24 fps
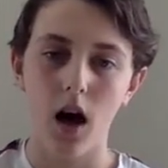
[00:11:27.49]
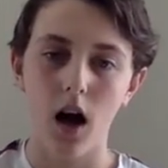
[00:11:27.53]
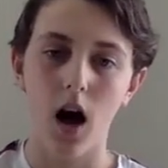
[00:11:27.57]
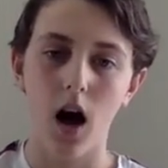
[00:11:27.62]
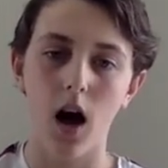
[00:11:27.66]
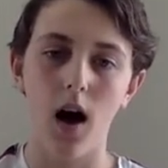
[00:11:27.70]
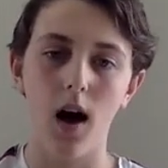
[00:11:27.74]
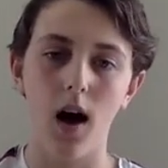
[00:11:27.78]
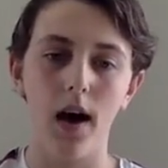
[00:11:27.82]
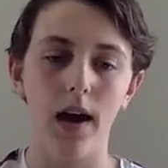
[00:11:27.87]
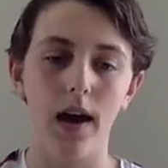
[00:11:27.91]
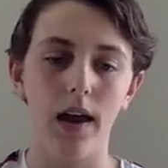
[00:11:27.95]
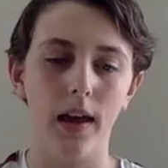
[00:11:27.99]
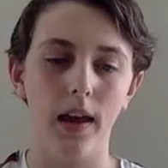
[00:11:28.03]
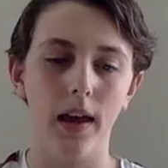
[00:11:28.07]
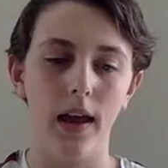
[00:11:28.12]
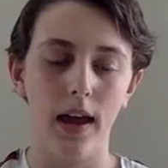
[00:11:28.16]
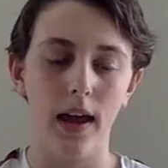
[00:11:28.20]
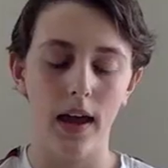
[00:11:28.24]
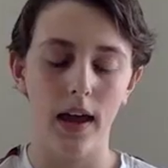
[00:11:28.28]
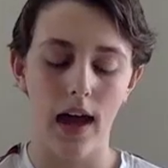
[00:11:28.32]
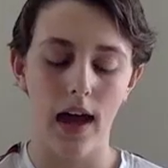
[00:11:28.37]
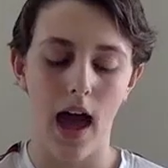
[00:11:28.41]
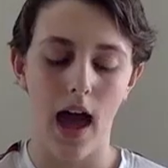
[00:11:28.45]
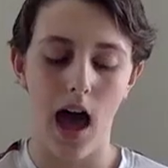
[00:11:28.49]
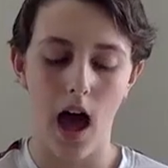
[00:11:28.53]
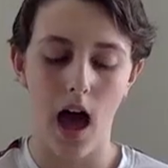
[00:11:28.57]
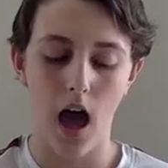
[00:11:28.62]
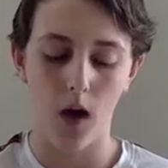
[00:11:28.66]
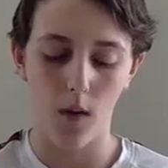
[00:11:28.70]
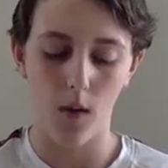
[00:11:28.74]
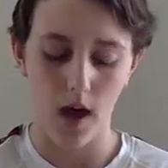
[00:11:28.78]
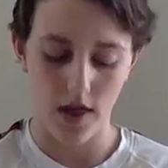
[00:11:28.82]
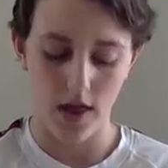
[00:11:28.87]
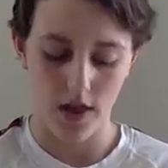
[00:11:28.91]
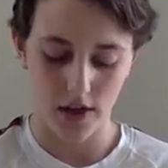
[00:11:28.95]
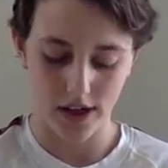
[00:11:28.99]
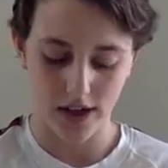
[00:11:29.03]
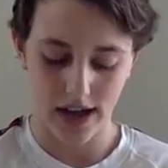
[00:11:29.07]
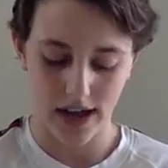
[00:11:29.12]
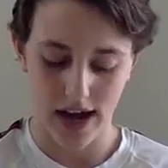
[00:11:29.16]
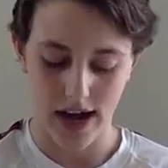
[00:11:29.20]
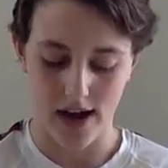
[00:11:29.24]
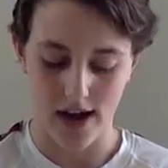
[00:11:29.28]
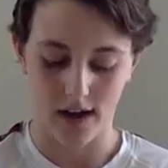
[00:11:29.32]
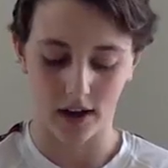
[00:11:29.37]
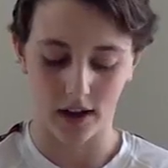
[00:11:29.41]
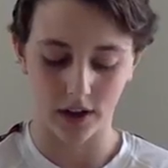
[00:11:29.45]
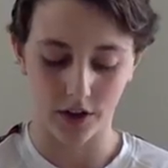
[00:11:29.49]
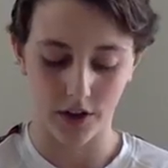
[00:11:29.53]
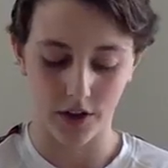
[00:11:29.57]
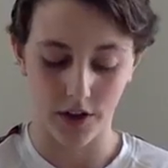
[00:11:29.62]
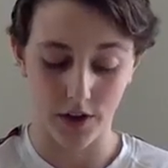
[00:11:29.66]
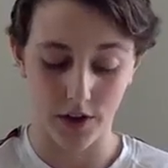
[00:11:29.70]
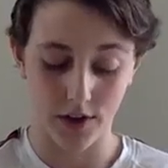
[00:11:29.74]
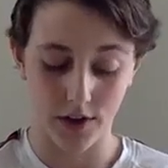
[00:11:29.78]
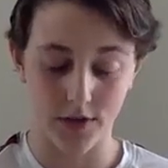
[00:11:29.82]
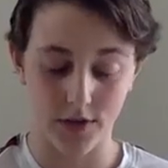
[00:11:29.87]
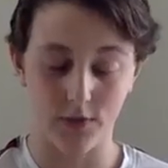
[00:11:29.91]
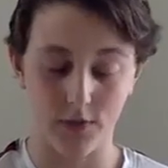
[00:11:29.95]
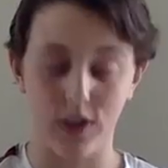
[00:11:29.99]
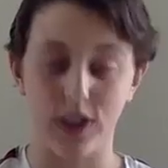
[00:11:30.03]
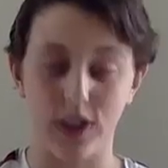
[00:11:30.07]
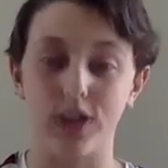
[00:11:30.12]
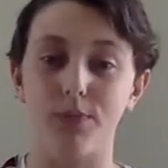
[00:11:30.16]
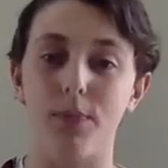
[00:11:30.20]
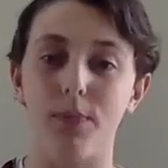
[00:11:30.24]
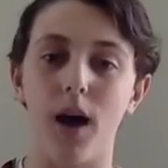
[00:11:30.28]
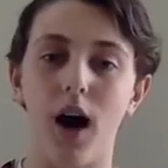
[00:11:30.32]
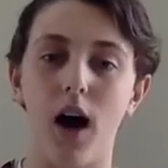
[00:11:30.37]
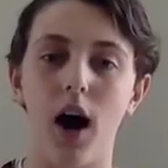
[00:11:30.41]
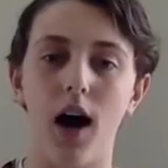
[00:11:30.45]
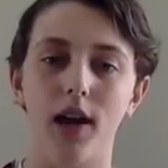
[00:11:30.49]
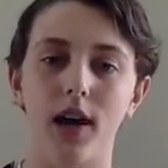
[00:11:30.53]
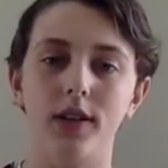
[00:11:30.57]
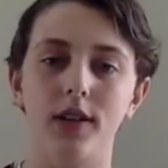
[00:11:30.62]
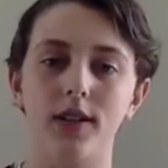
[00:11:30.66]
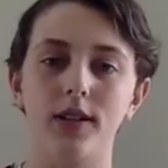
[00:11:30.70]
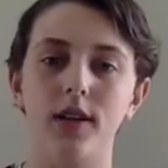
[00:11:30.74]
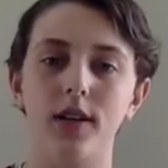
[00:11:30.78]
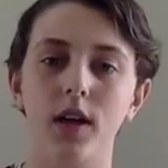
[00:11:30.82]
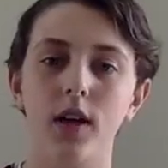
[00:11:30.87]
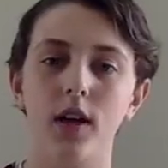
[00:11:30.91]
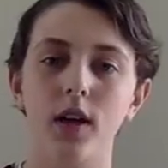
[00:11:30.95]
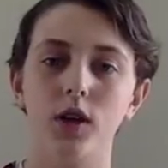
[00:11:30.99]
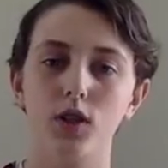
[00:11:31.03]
on how other characters respond